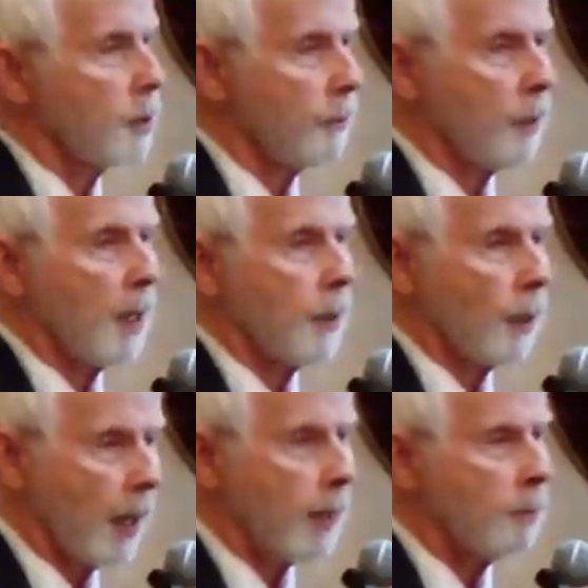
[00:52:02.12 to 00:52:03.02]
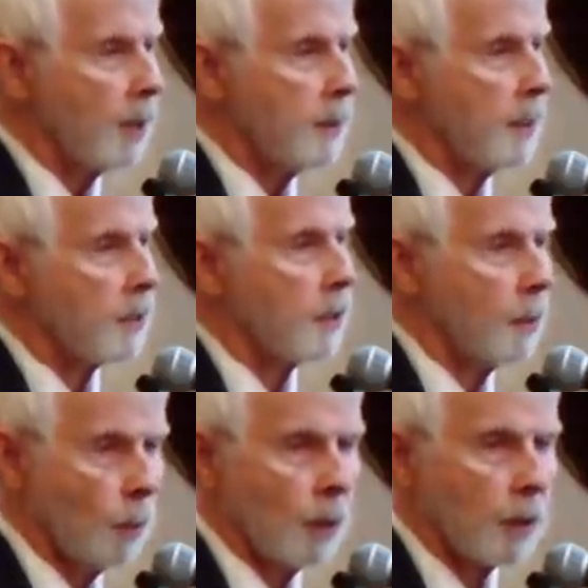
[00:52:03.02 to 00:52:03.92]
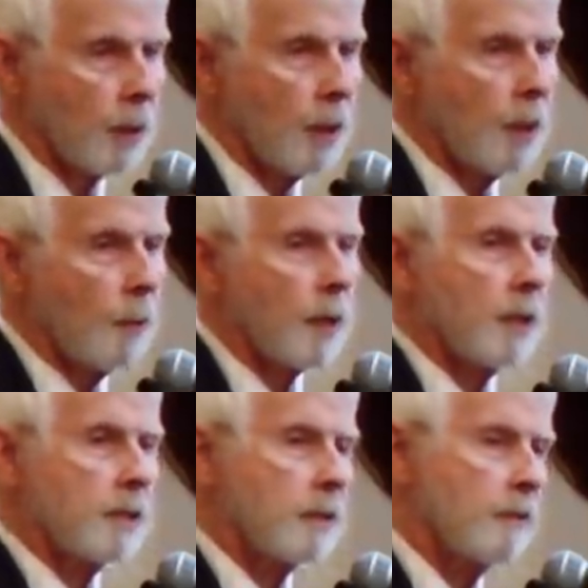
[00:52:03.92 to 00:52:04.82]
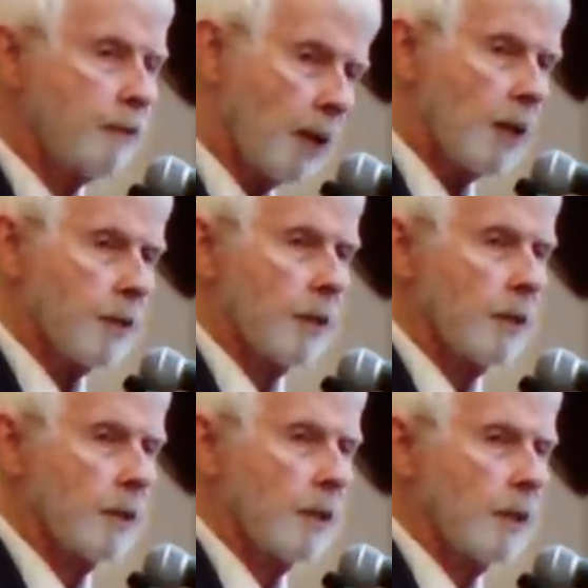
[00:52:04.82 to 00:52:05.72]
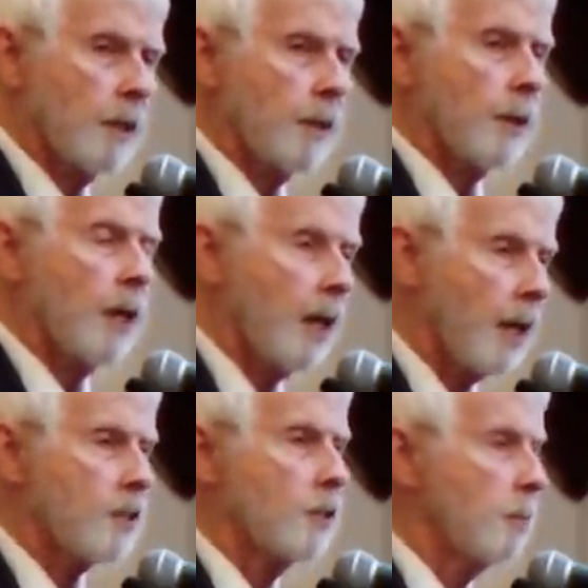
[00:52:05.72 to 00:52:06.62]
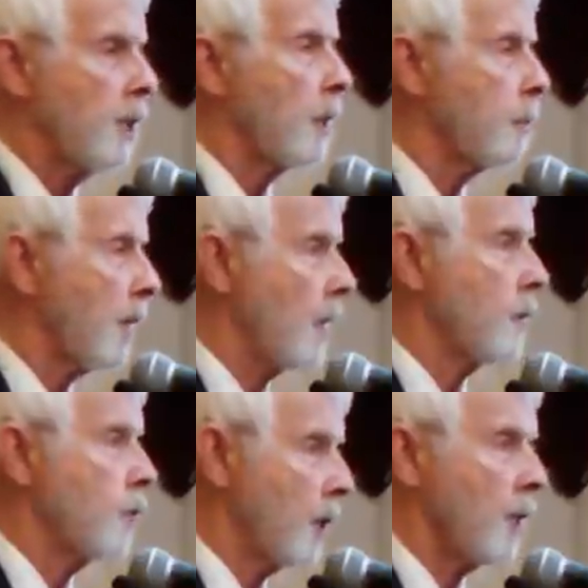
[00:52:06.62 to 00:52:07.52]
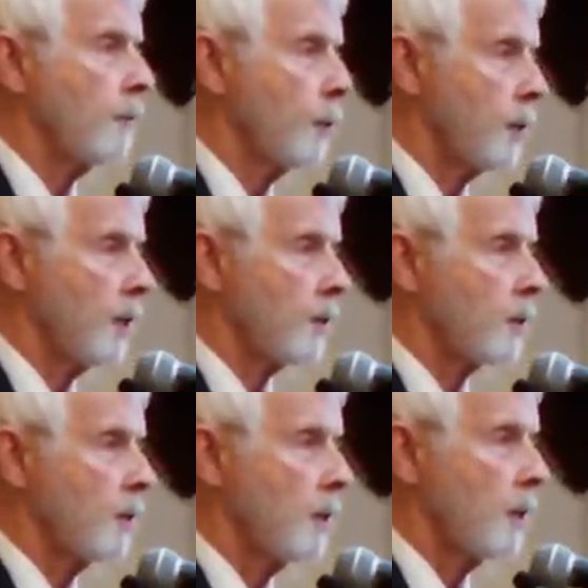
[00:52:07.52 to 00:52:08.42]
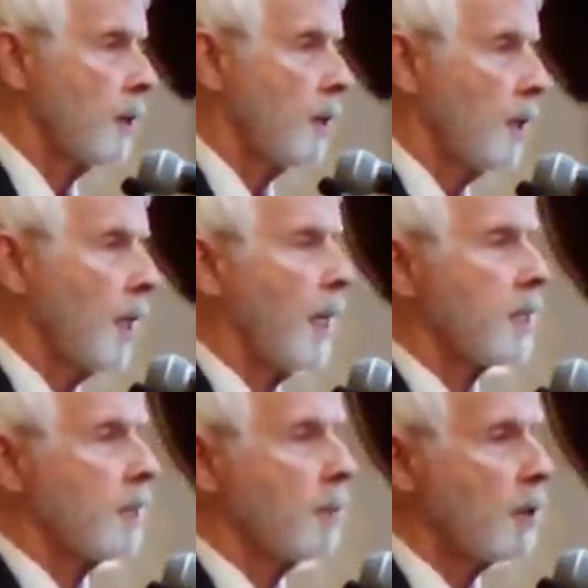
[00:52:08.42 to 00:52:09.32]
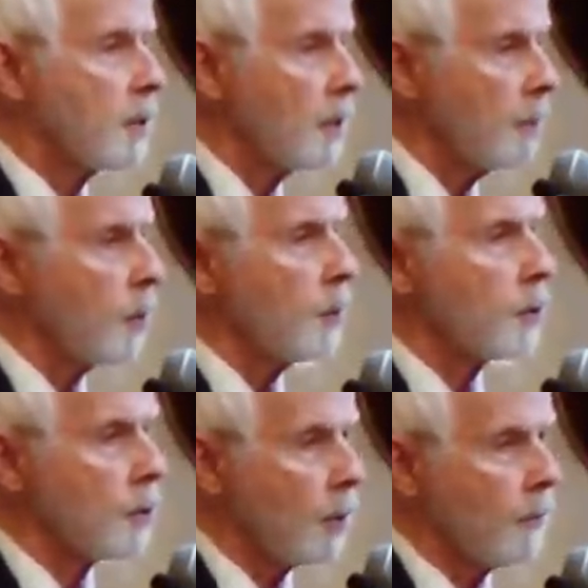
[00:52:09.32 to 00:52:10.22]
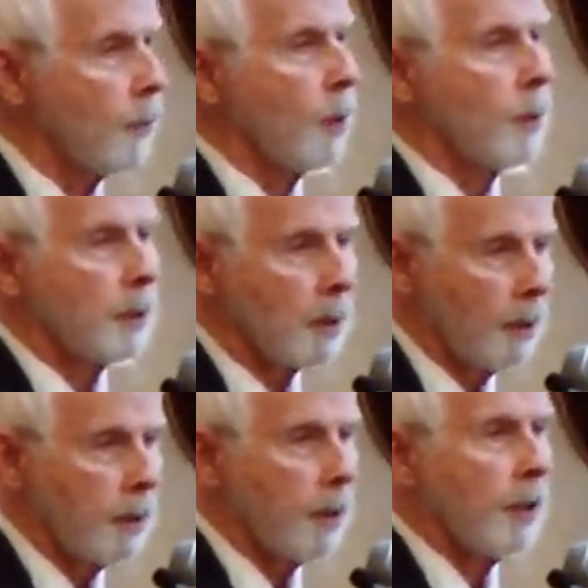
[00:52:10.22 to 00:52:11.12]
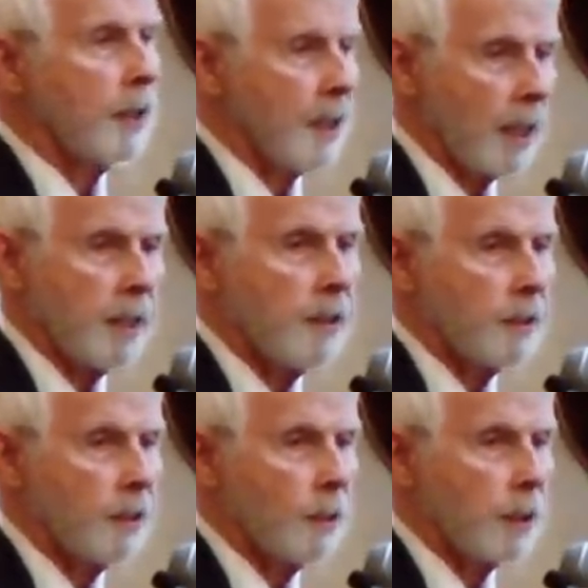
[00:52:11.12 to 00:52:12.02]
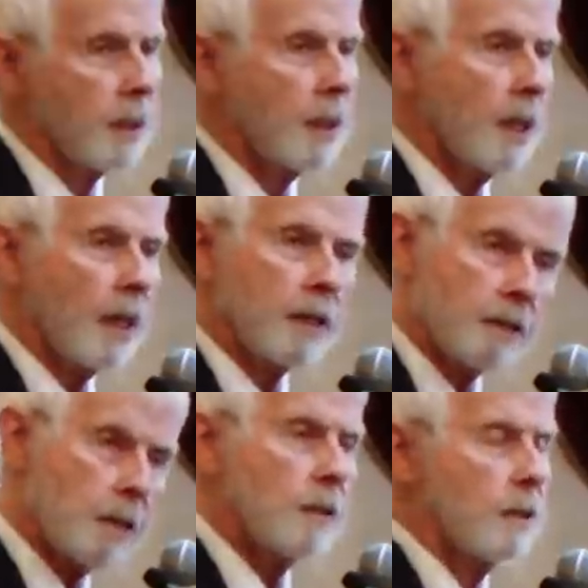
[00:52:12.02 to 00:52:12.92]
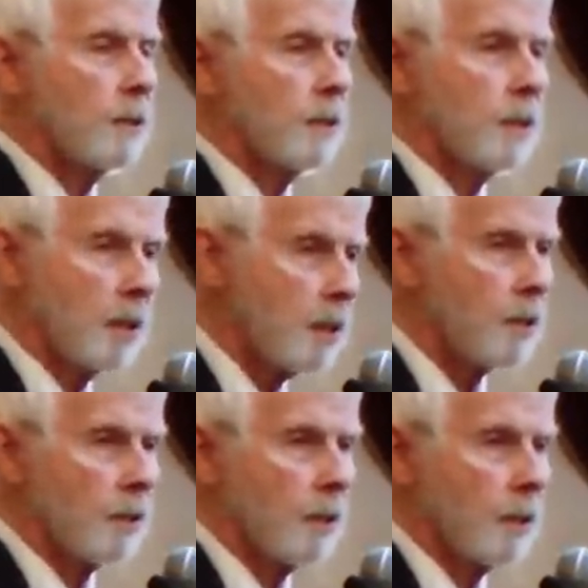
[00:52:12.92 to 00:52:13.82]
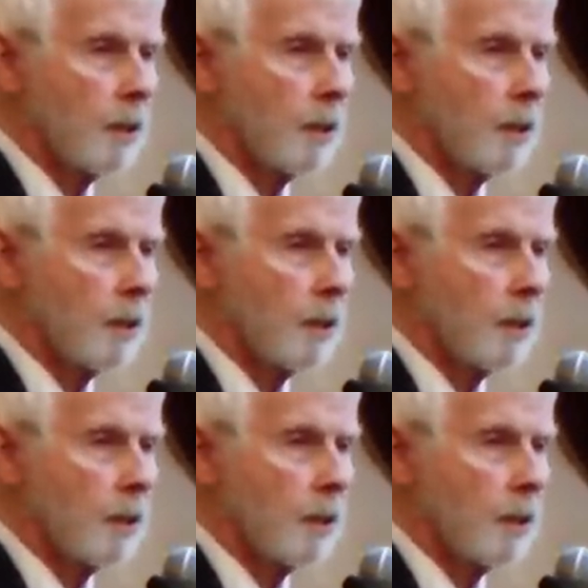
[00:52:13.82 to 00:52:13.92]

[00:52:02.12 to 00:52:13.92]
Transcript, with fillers: to the Father at my desk at work when I said, Father, there has to be an apologetic for this. It has to be simple, straightforward, and clear, and I need to know it. I think this is his answer.